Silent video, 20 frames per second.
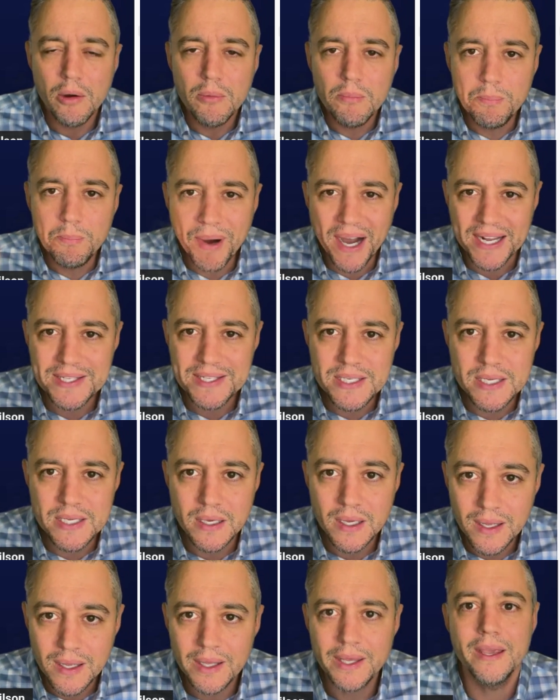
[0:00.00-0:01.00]
but
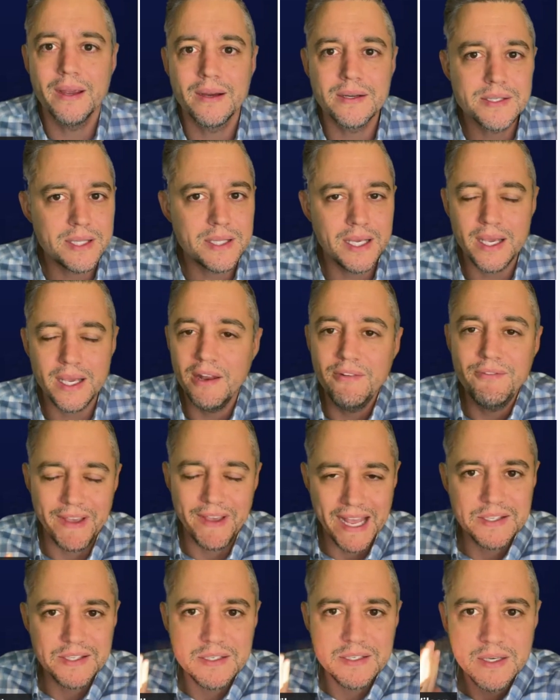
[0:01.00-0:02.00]
Here's the
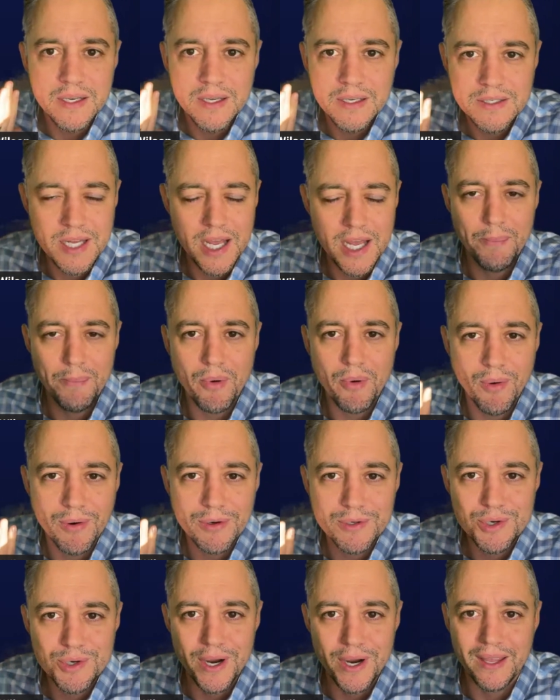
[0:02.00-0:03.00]
advanced tip or
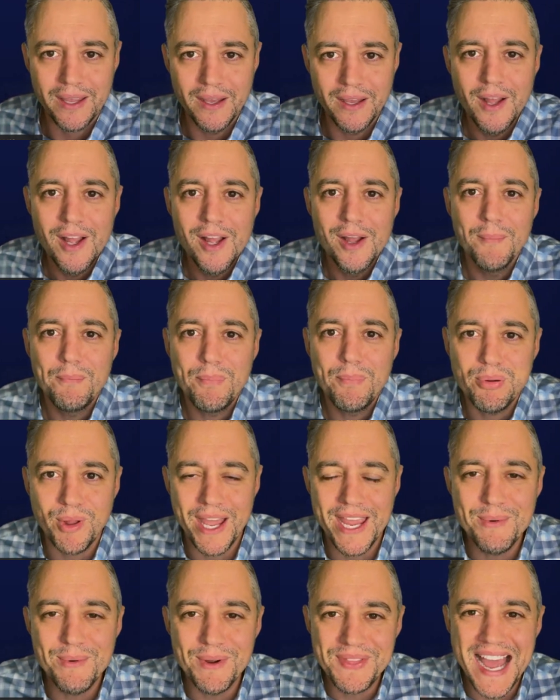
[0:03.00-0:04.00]
trick
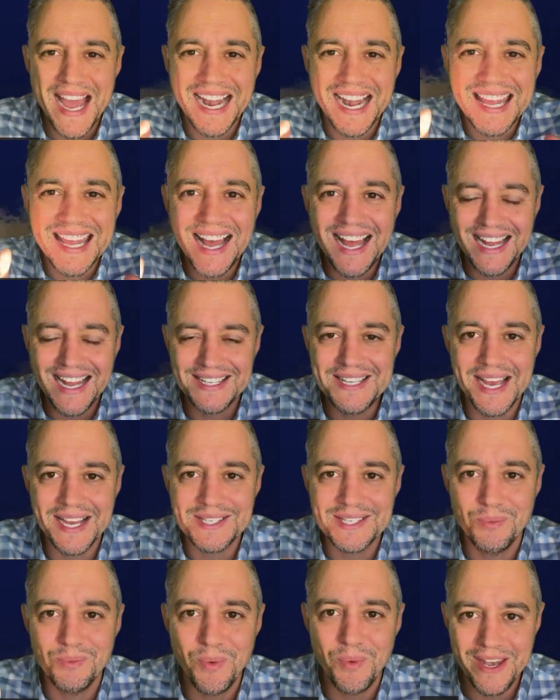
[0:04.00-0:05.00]
play with that
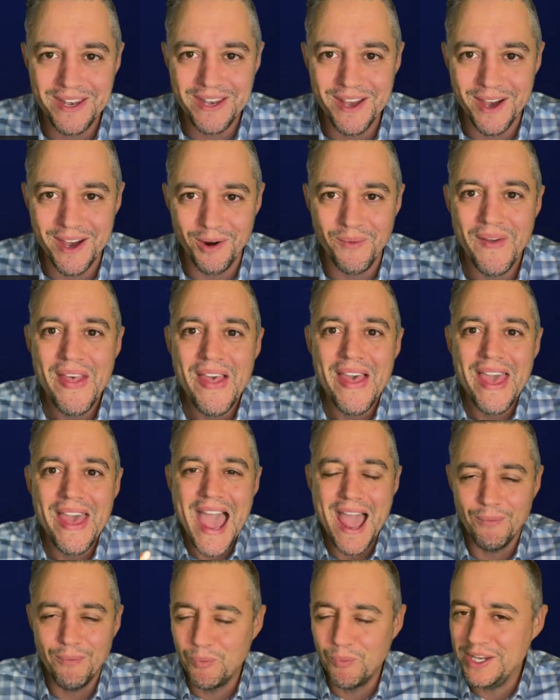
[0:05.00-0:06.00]
context window.
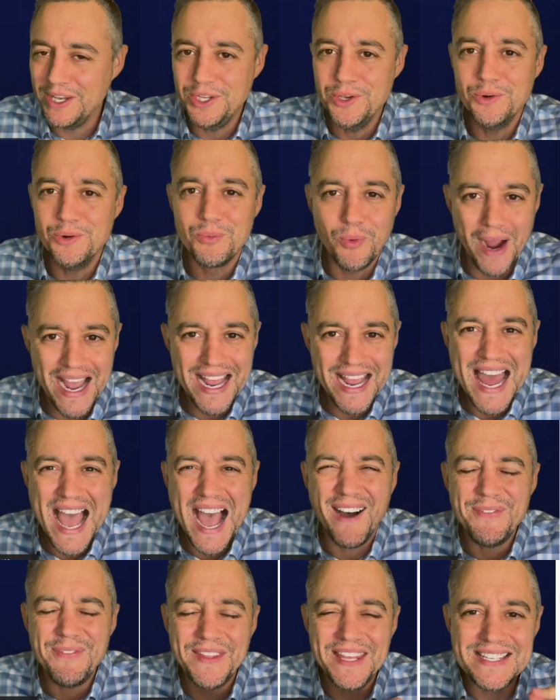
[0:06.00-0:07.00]
When you write
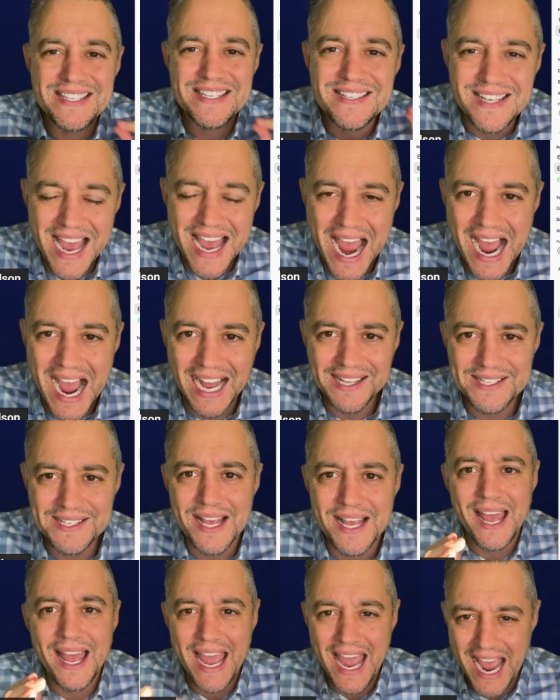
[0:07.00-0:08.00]
out these tasks,
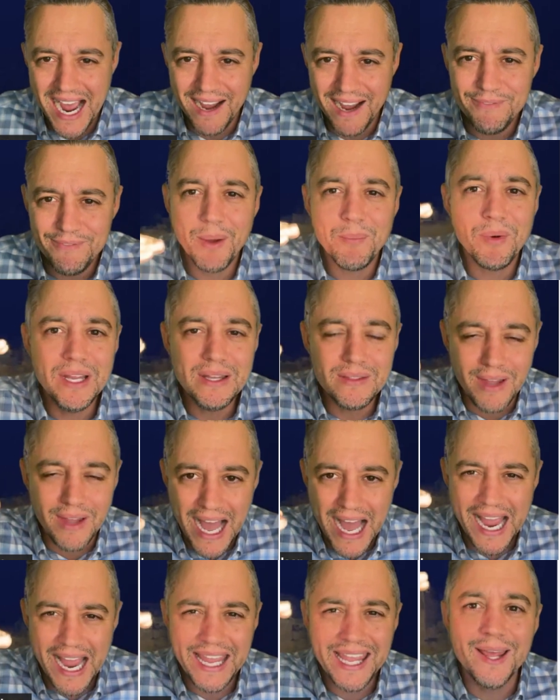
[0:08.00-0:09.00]
have them
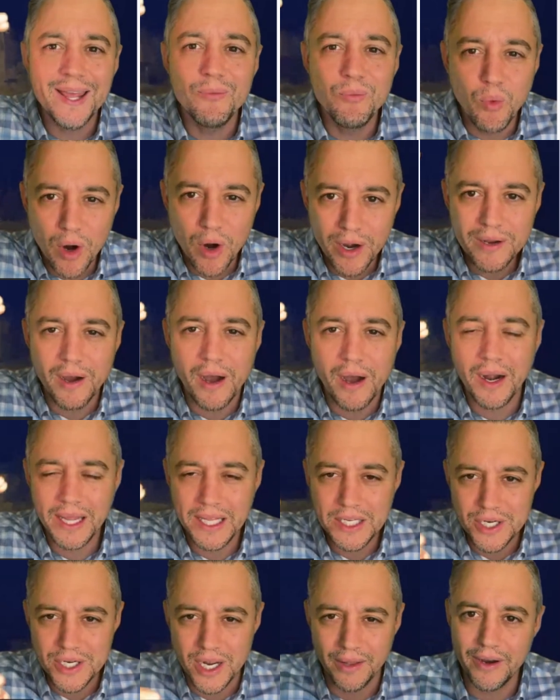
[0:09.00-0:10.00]
rely and work on
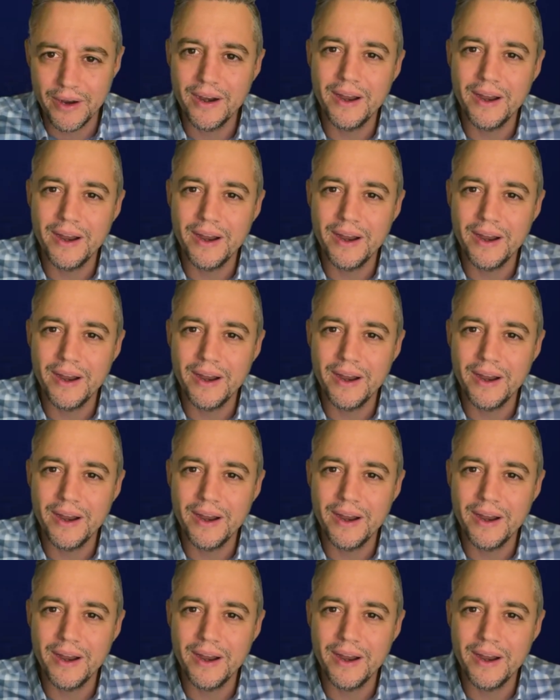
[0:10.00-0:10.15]
each other